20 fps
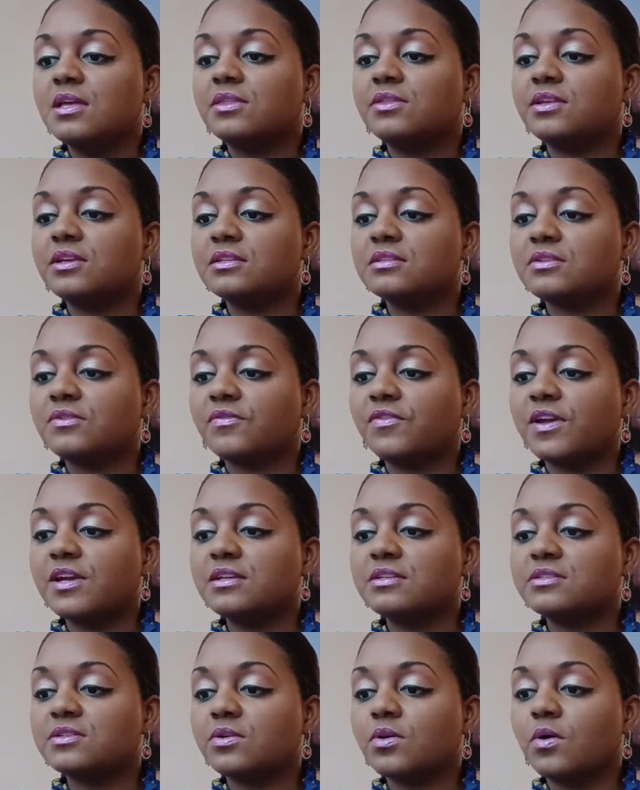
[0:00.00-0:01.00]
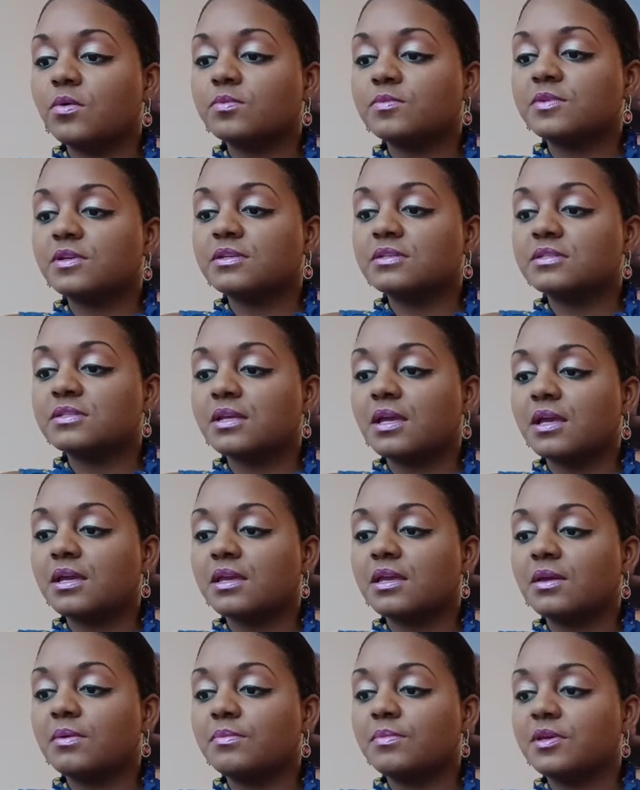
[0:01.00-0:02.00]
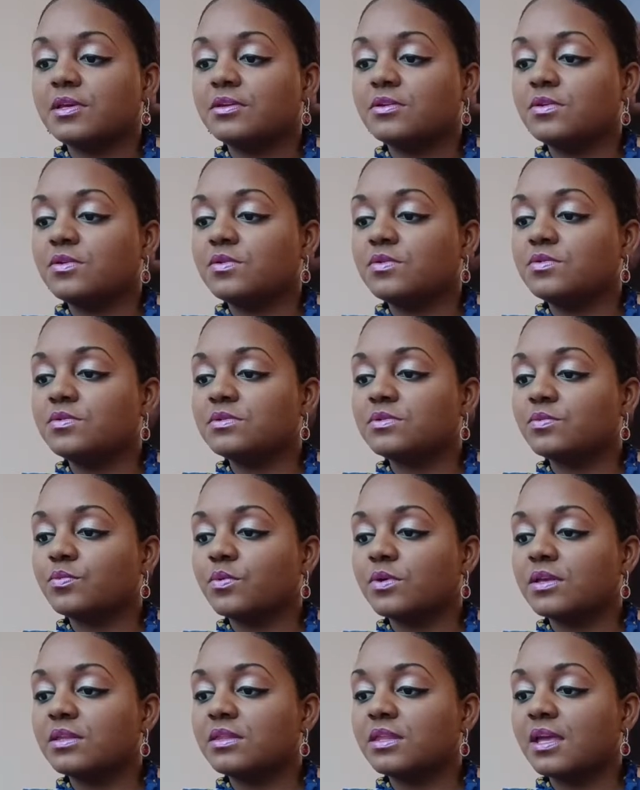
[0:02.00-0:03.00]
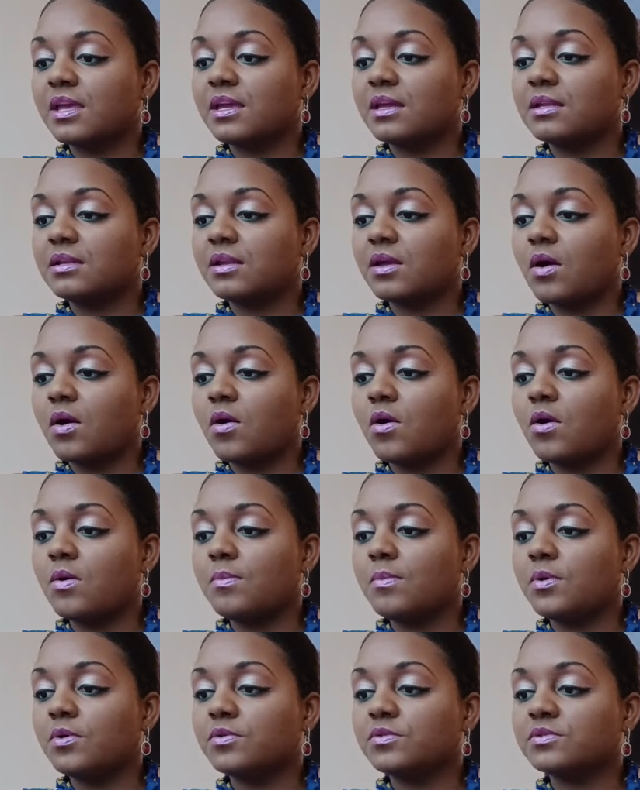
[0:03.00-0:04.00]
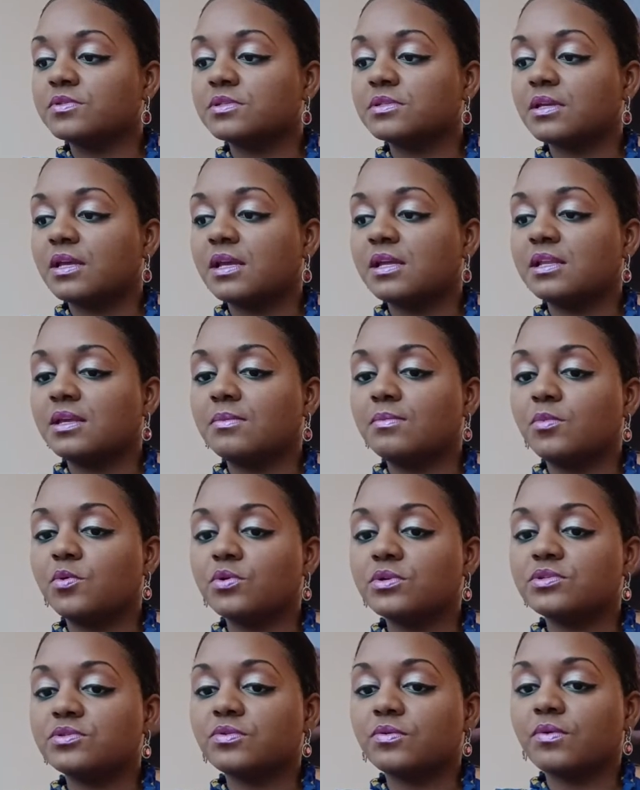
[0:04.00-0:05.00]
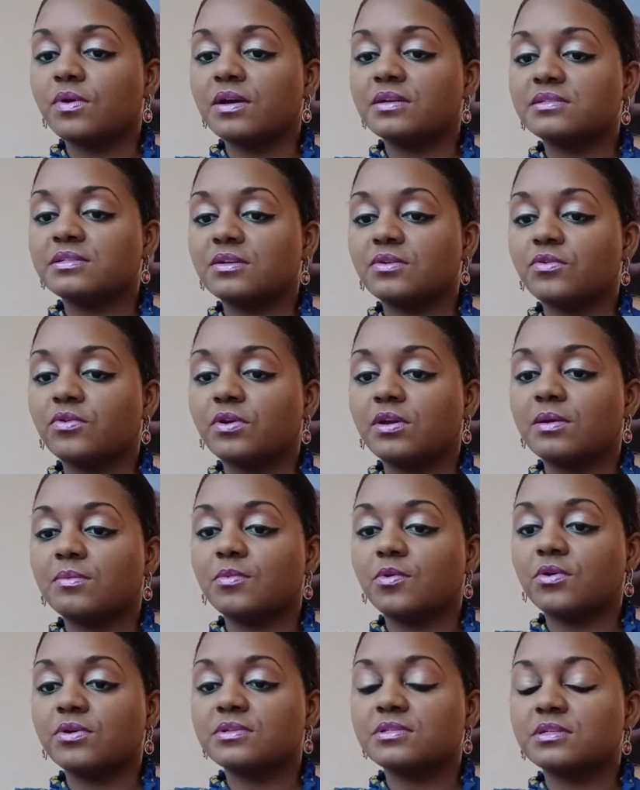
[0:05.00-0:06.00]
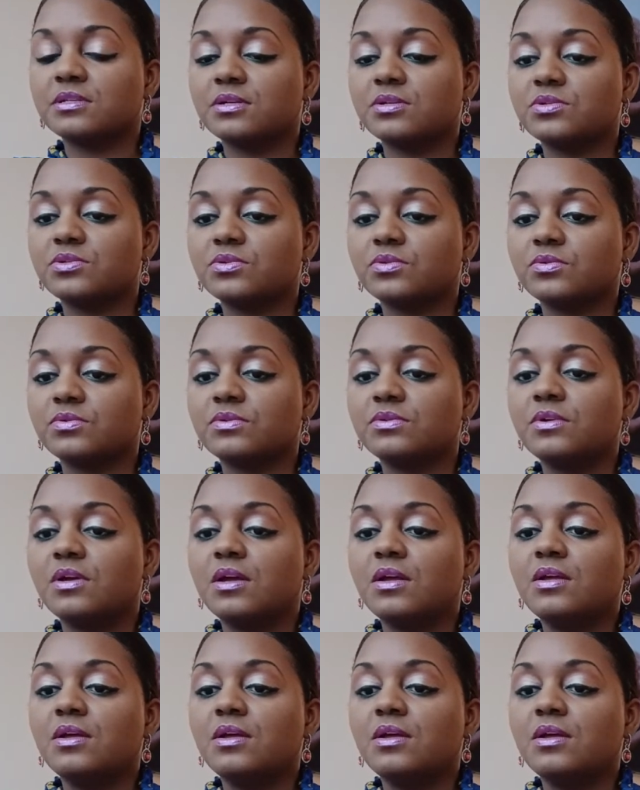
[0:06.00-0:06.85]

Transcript: This face sculpting set can be used with an almost any moisturizing cream or essential